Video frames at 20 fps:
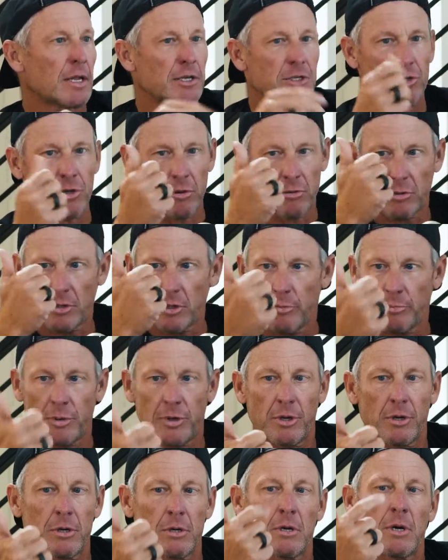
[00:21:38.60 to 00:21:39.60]
like so,
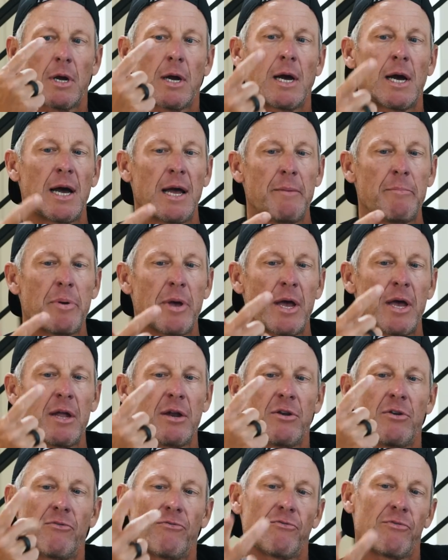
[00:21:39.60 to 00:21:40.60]
computer,
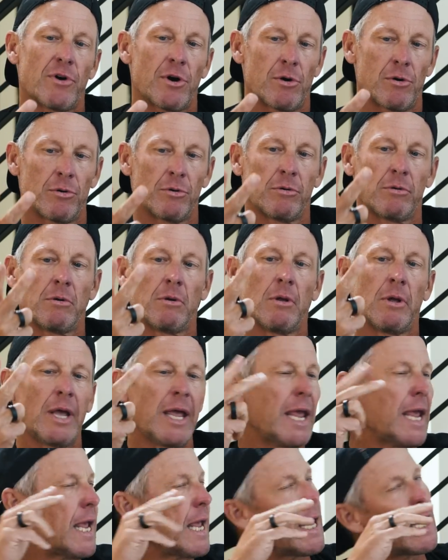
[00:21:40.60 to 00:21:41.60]
iPad, phone,
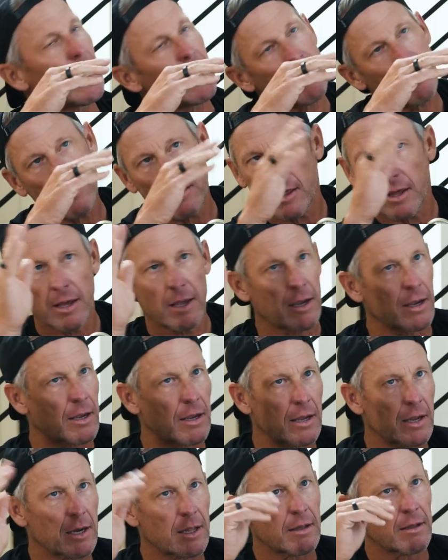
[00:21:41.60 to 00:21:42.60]

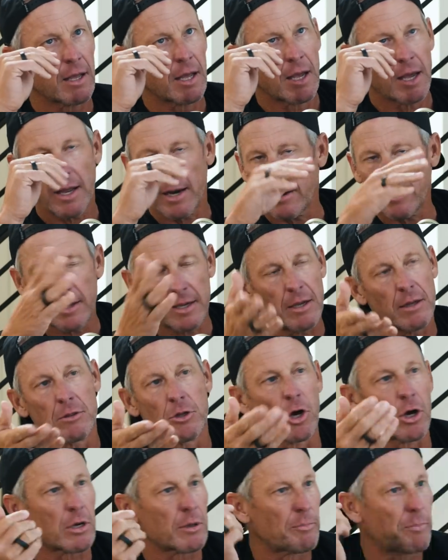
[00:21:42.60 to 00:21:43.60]
anything, any, and I, yeah,
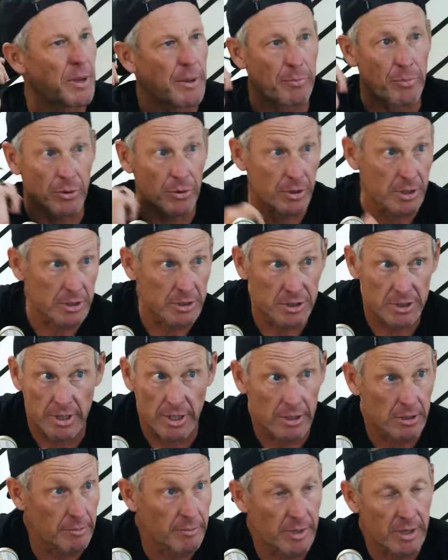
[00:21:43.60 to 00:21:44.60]
look, people could
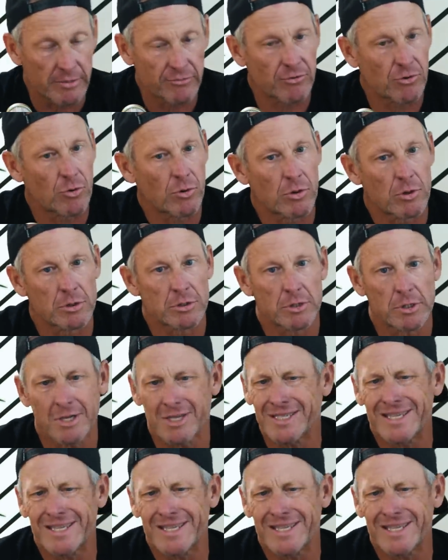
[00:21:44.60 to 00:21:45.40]
sneak them in, of course. You